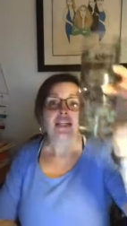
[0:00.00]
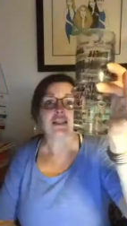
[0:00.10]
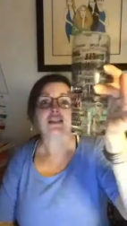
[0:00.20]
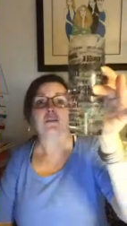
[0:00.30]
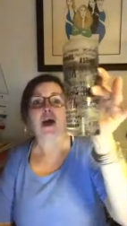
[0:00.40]

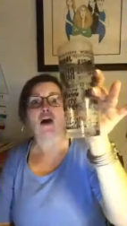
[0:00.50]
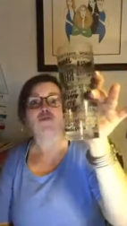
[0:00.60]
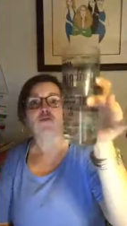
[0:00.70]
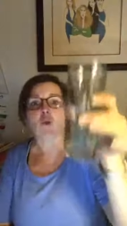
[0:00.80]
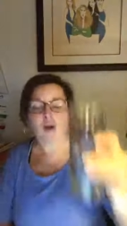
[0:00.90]
This is
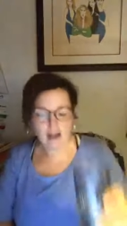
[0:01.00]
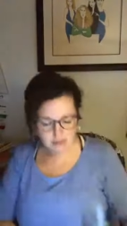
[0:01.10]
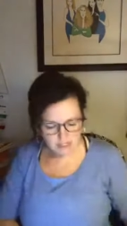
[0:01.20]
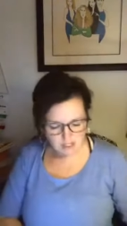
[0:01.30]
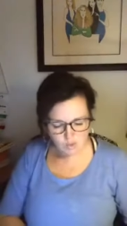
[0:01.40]
about four
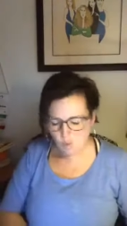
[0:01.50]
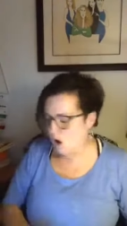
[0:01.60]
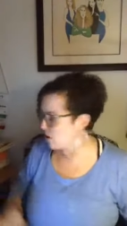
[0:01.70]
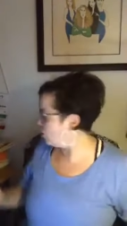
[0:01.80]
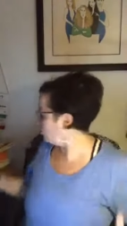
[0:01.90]
ounces of
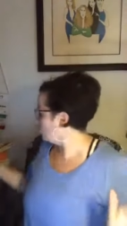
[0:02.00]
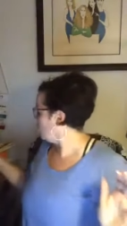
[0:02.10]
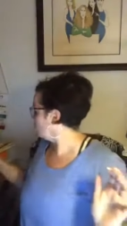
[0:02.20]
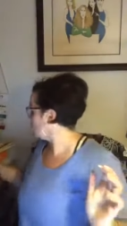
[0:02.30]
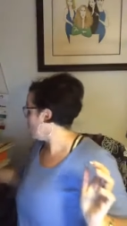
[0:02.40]
water,
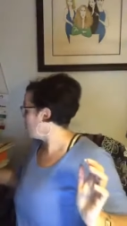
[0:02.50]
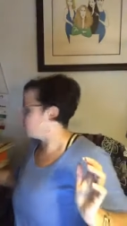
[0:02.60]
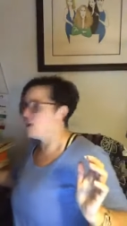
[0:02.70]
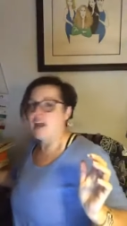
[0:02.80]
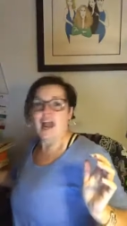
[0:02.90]
cold
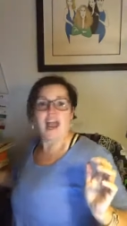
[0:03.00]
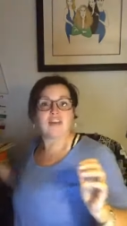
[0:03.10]
water,